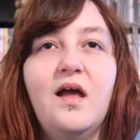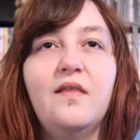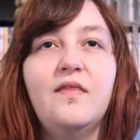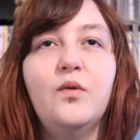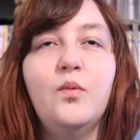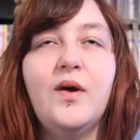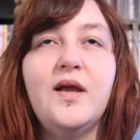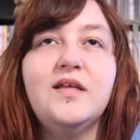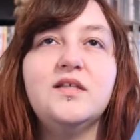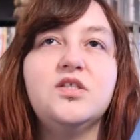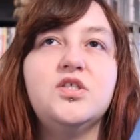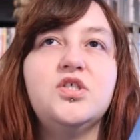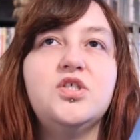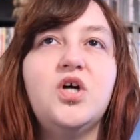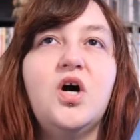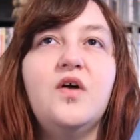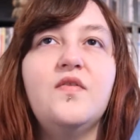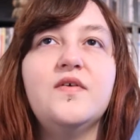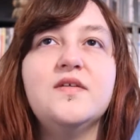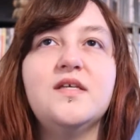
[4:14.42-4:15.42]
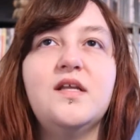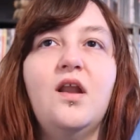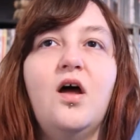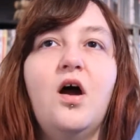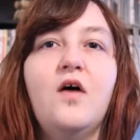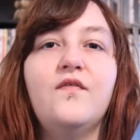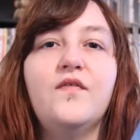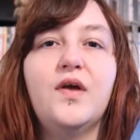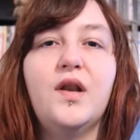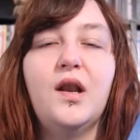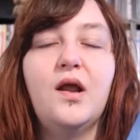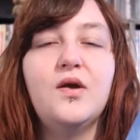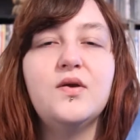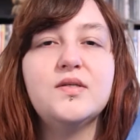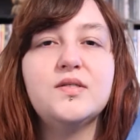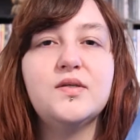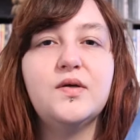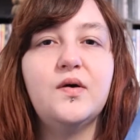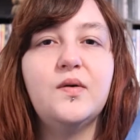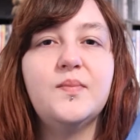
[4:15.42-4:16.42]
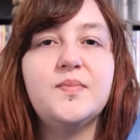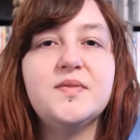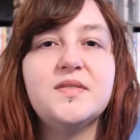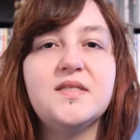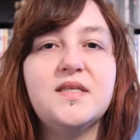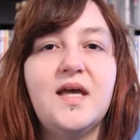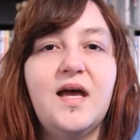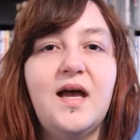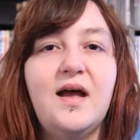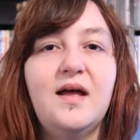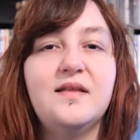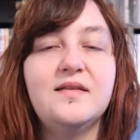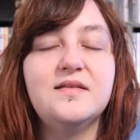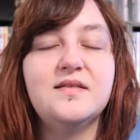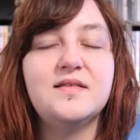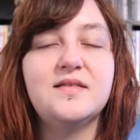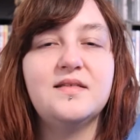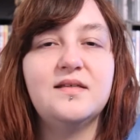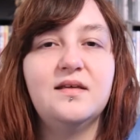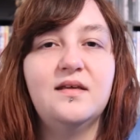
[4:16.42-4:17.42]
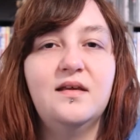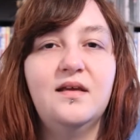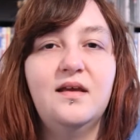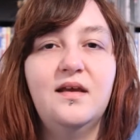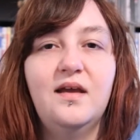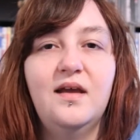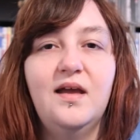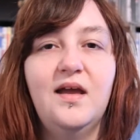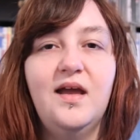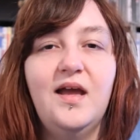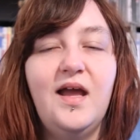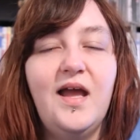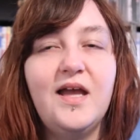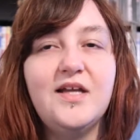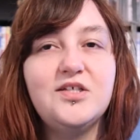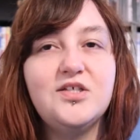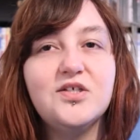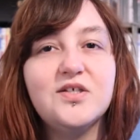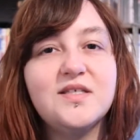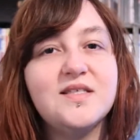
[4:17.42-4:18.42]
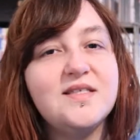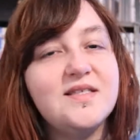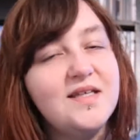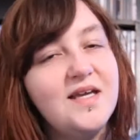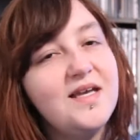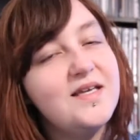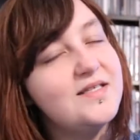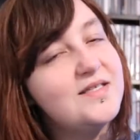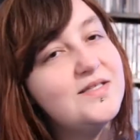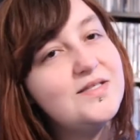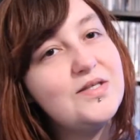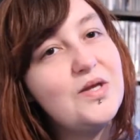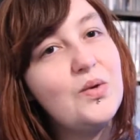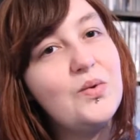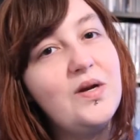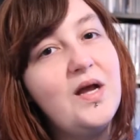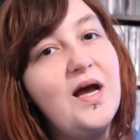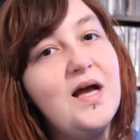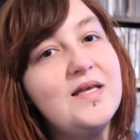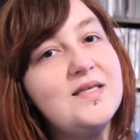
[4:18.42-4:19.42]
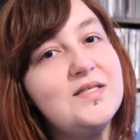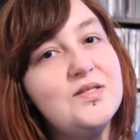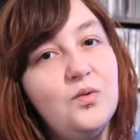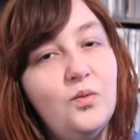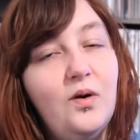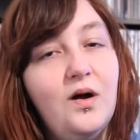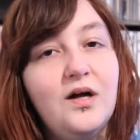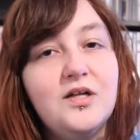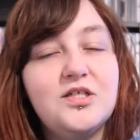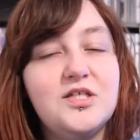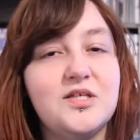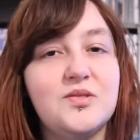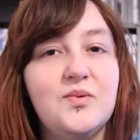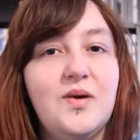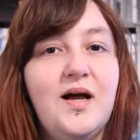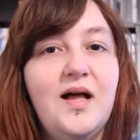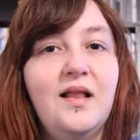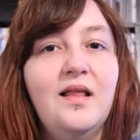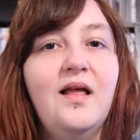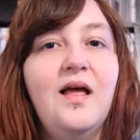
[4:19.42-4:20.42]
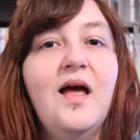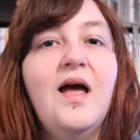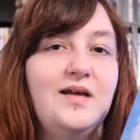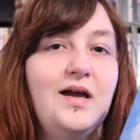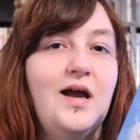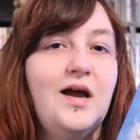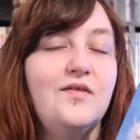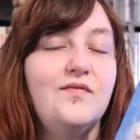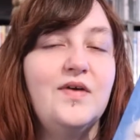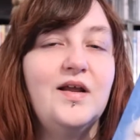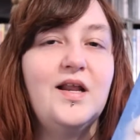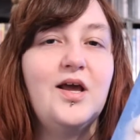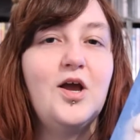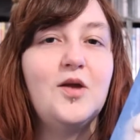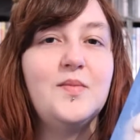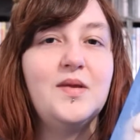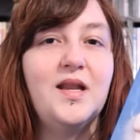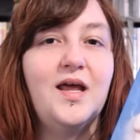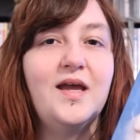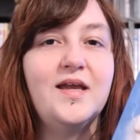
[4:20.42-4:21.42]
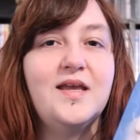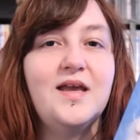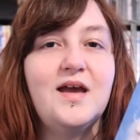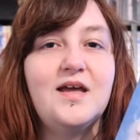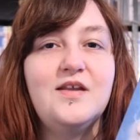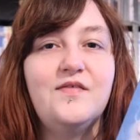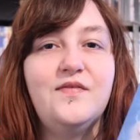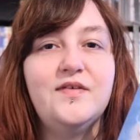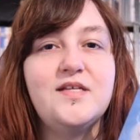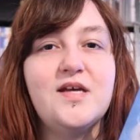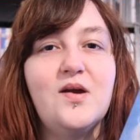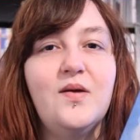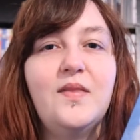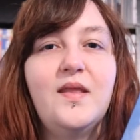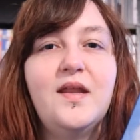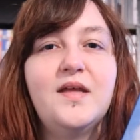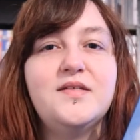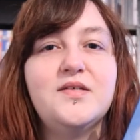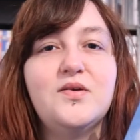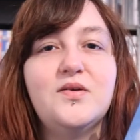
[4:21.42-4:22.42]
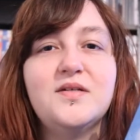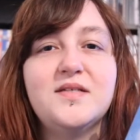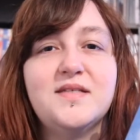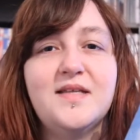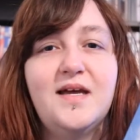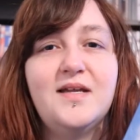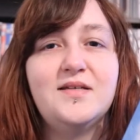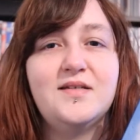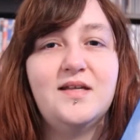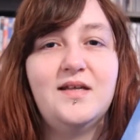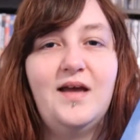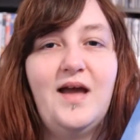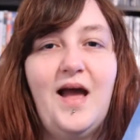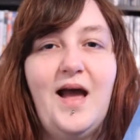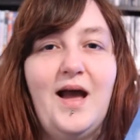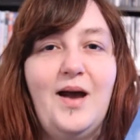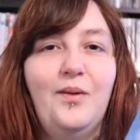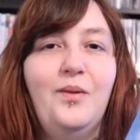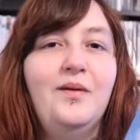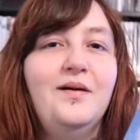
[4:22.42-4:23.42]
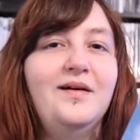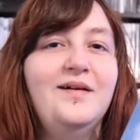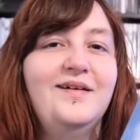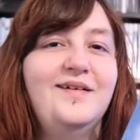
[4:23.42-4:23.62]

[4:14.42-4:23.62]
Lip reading: the way it's shot, there's a lot of close-ups, and it's so nice to watch as well. I really hope you like it, and if you don't, then I don't understand how.